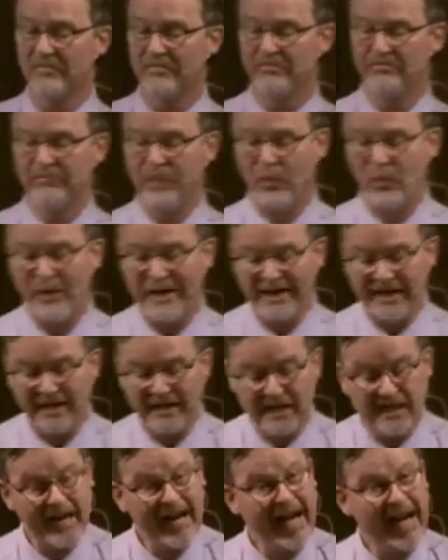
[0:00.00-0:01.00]
But when
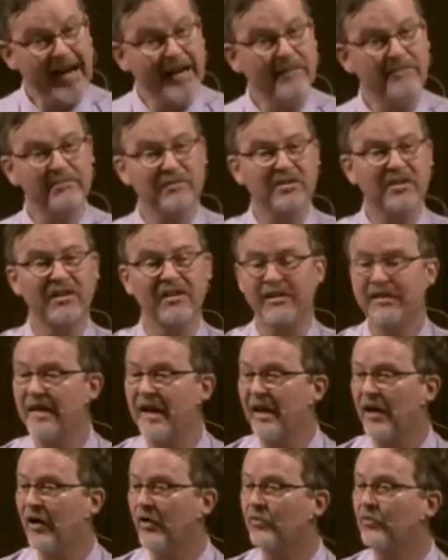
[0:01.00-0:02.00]
it came to
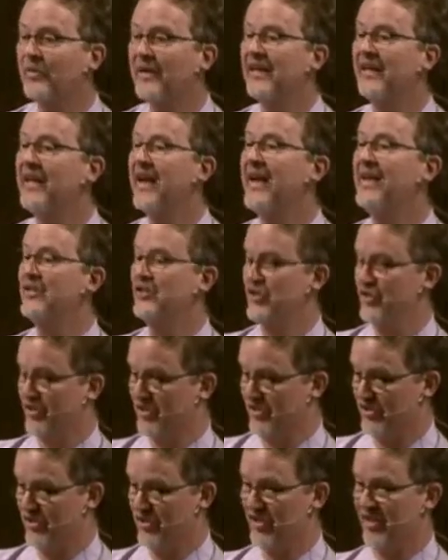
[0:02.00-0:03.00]
their
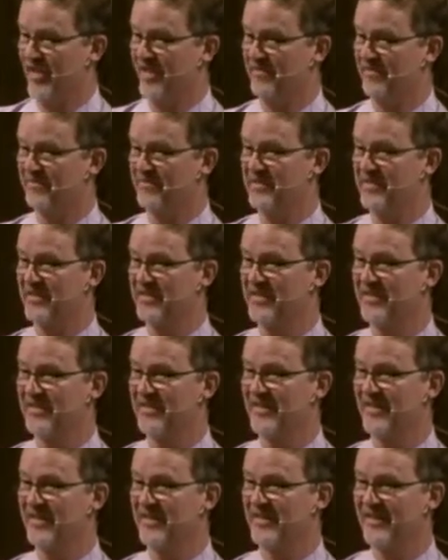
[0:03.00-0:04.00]
relationships,
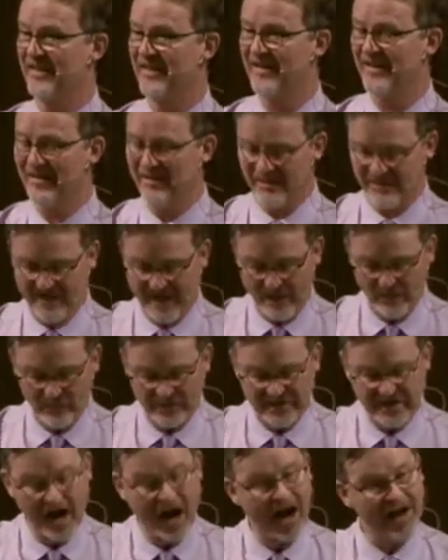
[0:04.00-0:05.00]
they were
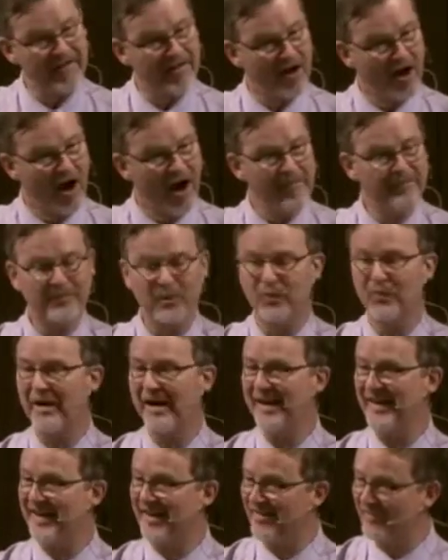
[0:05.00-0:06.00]
not
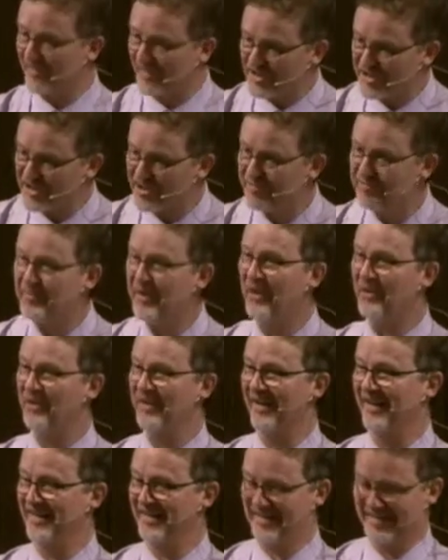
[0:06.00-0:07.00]
operating in the
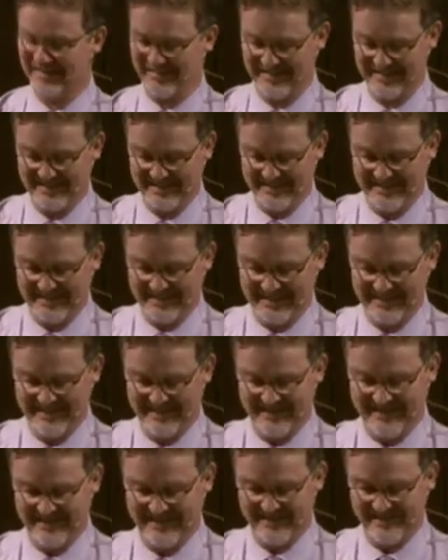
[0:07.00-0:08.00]
Spirit,
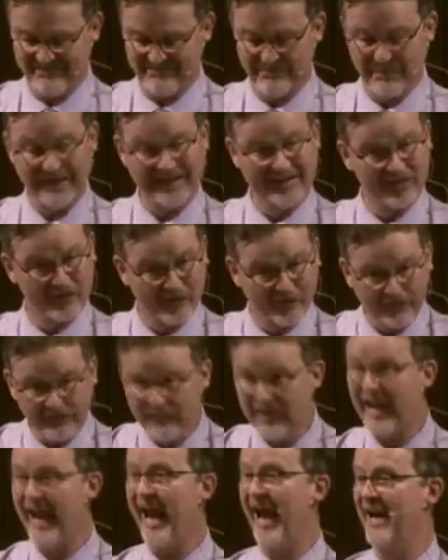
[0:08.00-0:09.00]
but in the
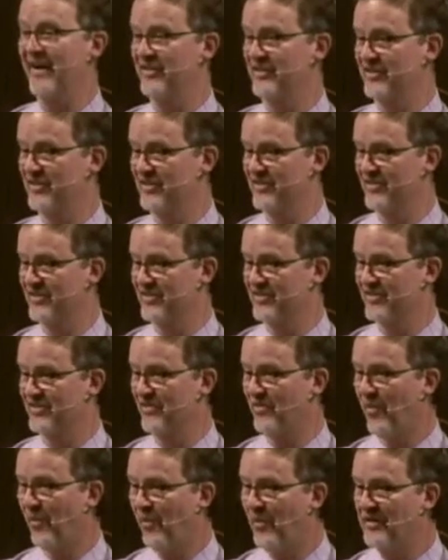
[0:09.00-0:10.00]
flesh,
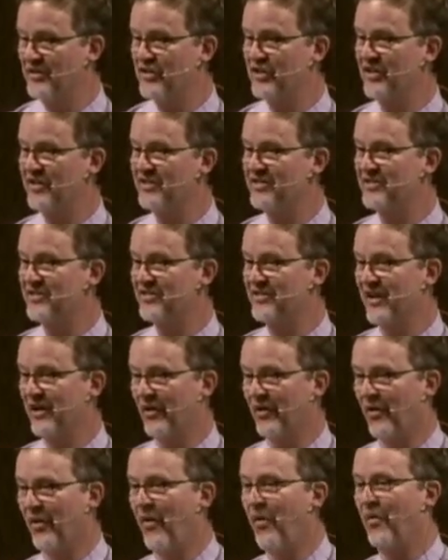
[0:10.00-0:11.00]
which is their
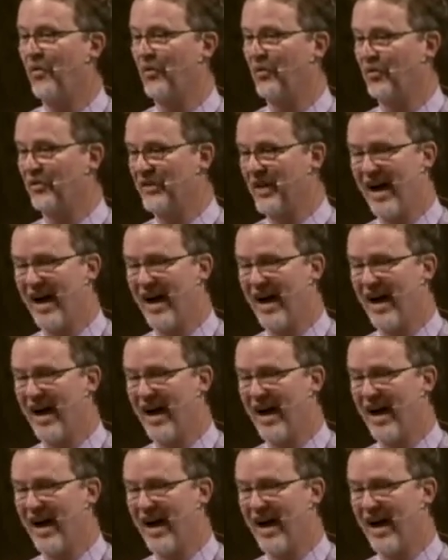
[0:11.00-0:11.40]
old